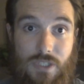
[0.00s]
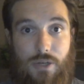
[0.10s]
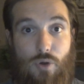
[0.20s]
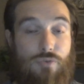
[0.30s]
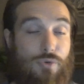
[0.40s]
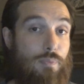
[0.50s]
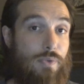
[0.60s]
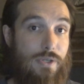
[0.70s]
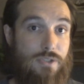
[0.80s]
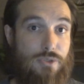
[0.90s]
And all of her
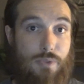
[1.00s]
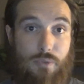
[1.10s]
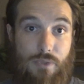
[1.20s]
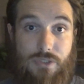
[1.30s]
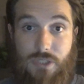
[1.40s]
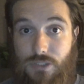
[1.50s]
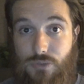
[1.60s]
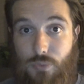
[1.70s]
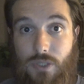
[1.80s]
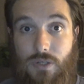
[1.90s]
peers, pretty much,
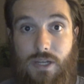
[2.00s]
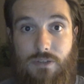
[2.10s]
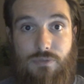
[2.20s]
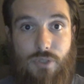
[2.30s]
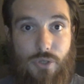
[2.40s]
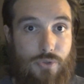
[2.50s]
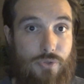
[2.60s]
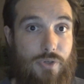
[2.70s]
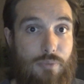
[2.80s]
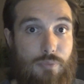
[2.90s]
as well, have
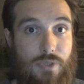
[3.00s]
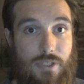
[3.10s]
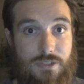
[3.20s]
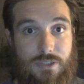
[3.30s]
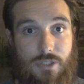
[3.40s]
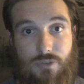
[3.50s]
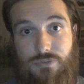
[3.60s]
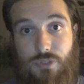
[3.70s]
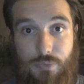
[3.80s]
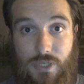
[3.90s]
cochlear implants of
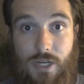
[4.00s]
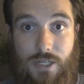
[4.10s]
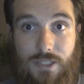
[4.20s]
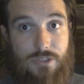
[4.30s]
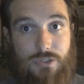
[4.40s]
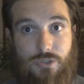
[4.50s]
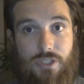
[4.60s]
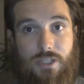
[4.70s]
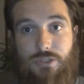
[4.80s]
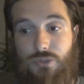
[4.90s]
some kind. So,
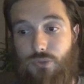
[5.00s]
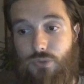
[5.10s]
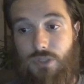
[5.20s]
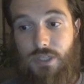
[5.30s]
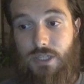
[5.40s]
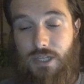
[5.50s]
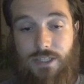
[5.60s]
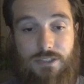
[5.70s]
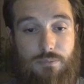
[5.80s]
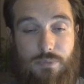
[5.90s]
yeah, the school
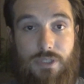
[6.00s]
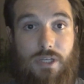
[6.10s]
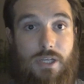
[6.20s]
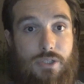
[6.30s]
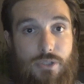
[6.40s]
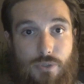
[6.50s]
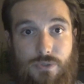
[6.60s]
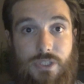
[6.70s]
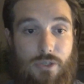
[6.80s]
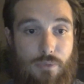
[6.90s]
has been a
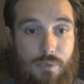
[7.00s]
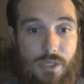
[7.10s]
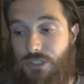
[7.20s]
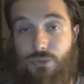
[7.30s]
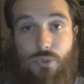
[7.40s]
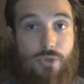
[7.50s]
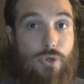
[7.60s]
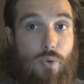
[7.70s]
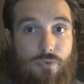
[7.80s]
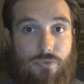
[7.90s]
huge help. She was only
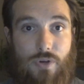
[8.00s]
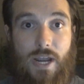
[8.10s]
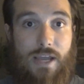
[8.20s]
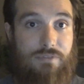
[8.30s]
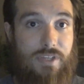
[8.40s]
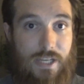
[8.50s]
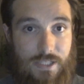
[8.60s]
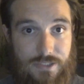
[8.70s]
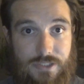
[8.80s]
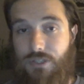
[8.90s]
going for half
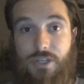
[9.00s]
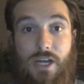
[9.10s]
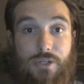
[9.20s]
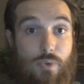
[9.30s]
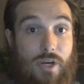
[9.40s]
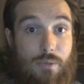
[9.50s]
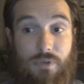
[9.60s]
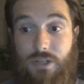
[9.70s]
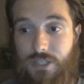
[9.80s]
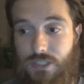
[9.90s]
days. The doctor
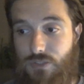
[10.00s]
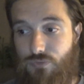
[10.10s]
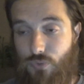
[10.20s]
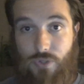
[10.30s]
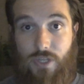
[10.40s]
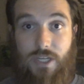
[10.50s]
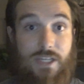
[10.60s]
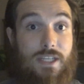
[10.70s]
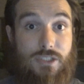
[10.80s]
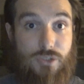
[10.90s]
recommended this for like a
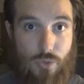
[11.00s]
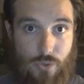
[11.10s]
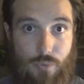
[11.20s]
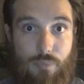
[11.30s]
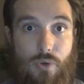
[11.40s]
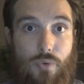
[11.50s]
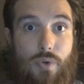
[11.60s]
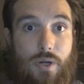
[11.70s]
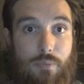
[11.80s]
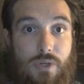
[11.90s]
Kickstarter
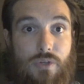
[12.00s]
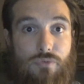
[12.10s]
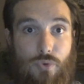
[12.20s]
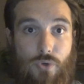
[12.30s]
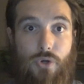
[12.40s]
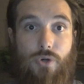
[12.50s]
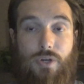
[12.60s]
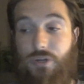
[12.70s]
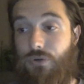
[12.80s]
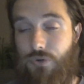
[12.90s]
program for her
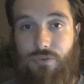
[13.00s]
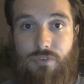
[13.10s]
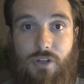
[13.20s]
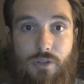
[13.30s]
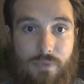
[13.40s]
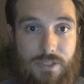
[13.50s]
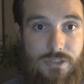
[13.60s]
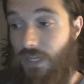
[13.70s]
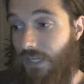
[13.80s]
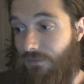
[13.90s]
and her development,
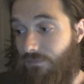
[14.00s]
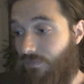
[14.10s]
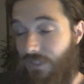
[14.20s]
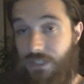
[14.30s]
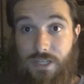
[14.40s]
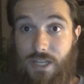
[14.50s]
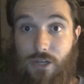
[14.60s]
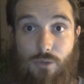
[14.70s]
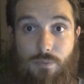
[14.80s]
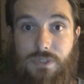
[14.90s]
and it
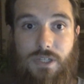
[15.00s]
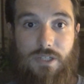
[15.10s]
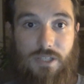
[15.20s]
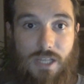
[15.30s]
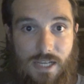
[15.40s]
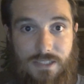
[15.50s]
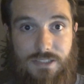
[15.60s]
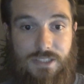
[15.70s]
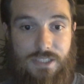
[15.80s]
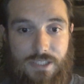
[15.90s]
helped a lot.